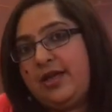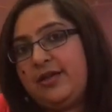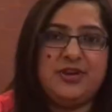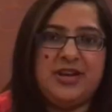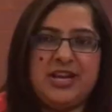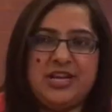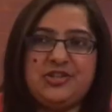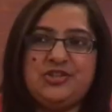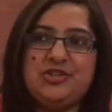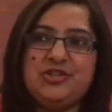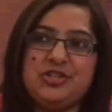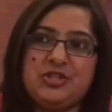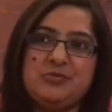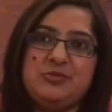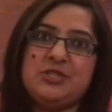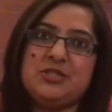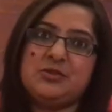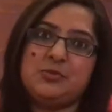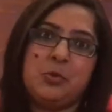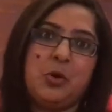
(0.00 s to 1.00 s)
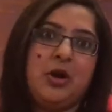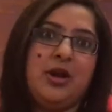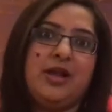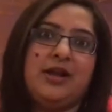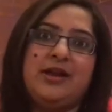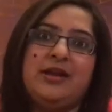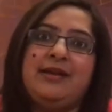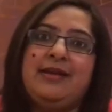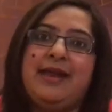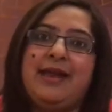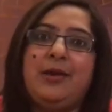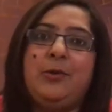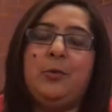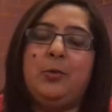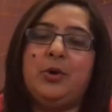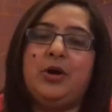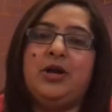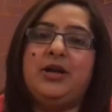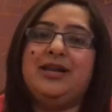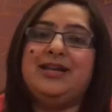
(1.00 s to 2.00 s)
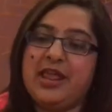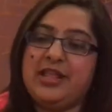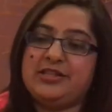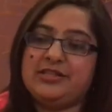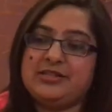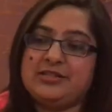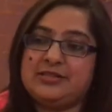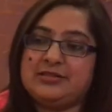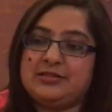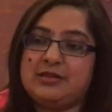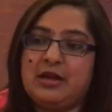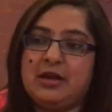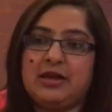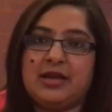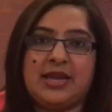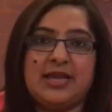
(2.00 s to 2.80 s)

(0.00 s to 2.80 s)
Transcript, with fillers: Relationships is more like a dead word. It's stuck.